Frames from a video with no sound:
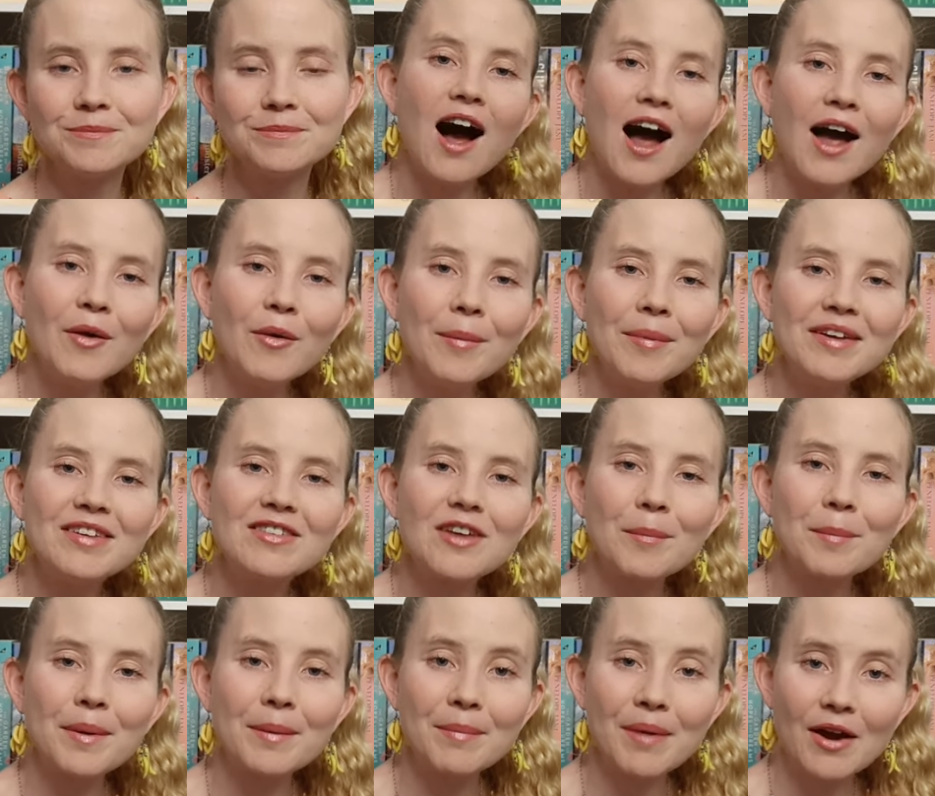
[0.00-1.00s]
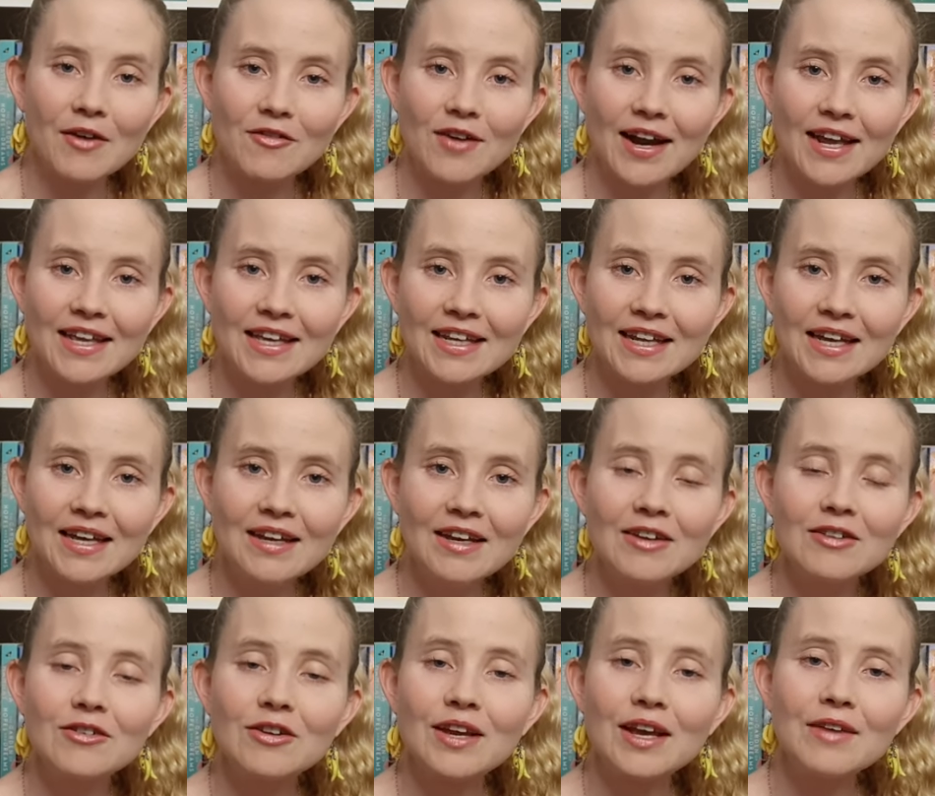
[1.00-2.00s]
I will be stopping by regularly
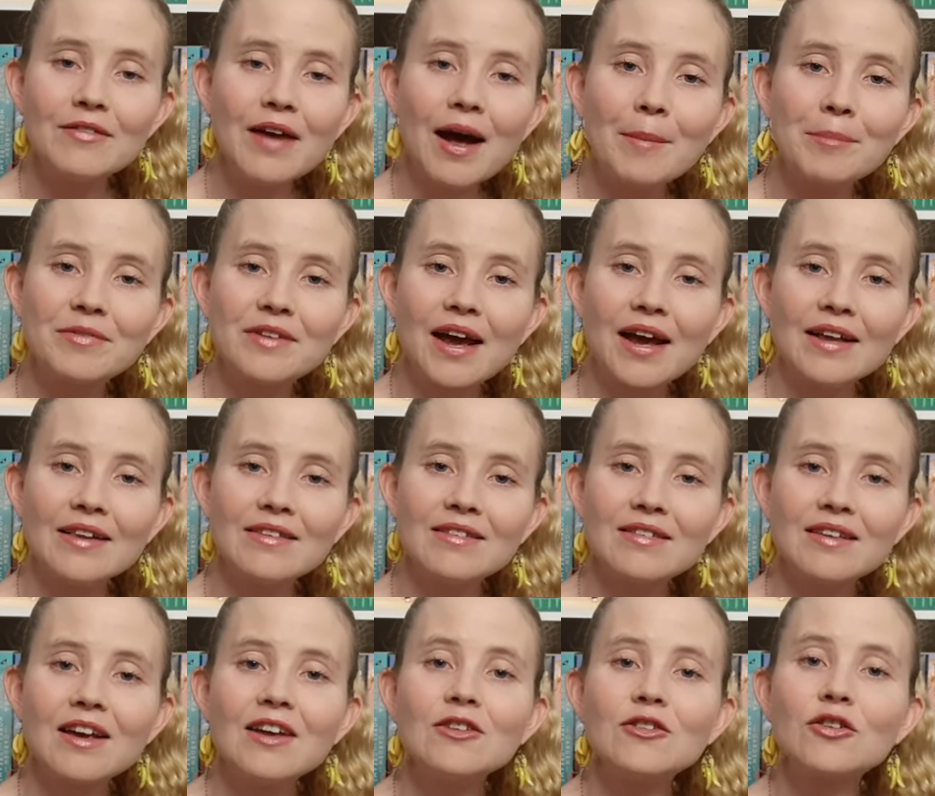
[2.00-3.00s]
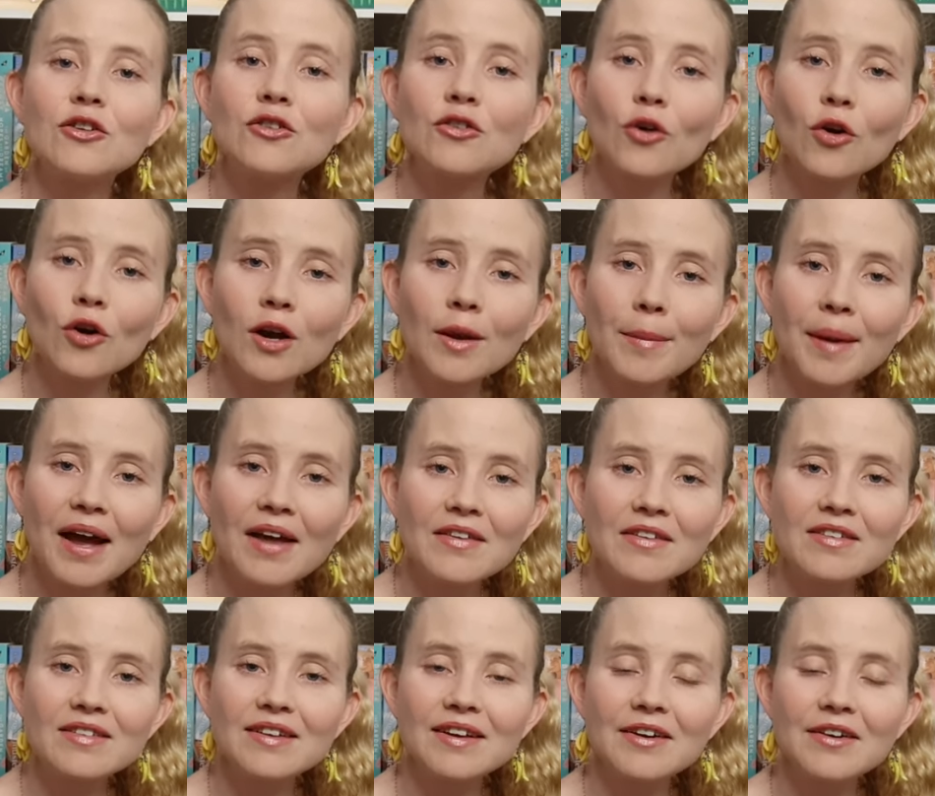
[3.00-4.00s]
to give updates, to talk about the
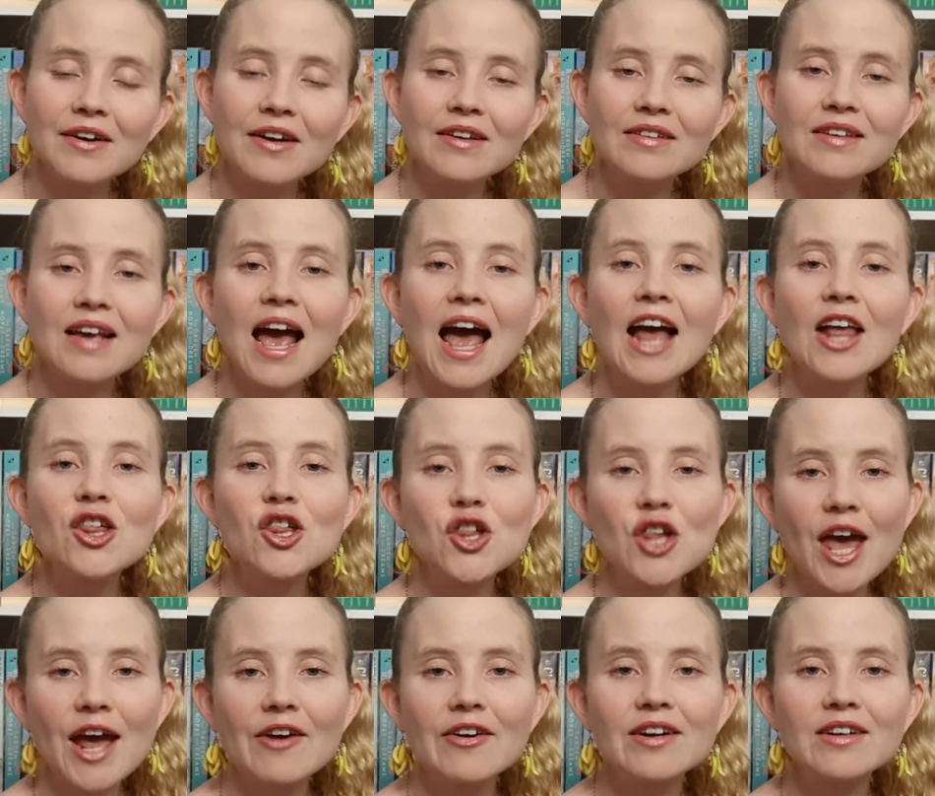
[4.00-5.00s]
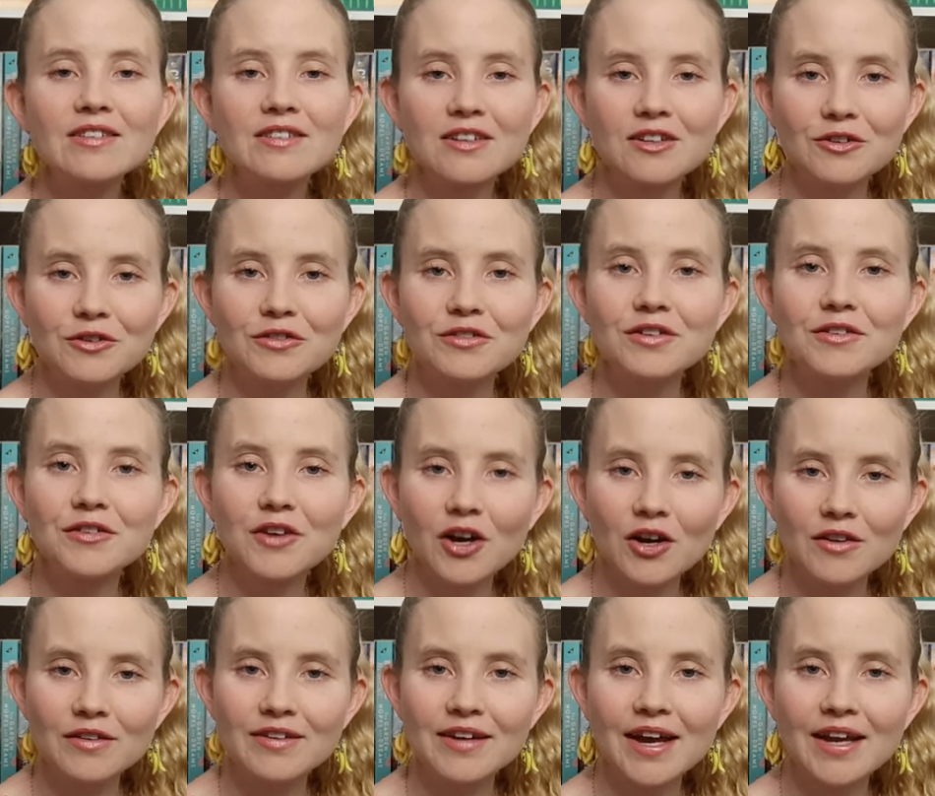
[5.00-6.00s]
series, and share exclusive
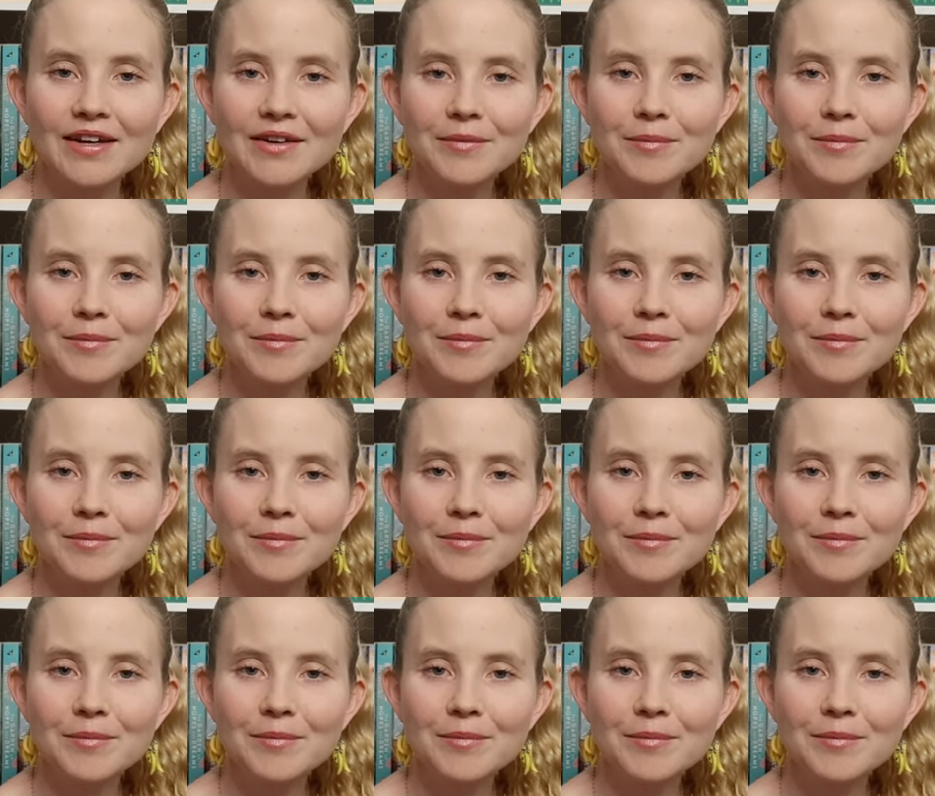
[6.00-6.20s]
content.